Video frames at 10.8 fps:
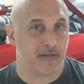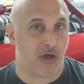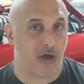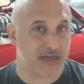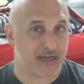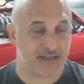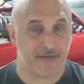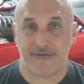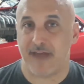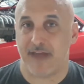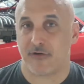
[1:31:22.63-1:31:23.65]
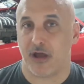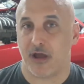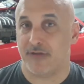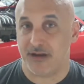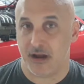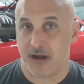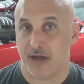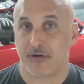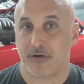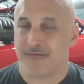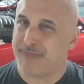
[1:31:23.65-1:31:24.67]
lost in favor of a
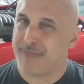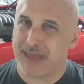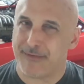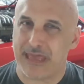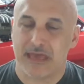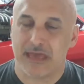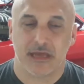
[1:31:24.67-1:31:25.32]
number, maybe.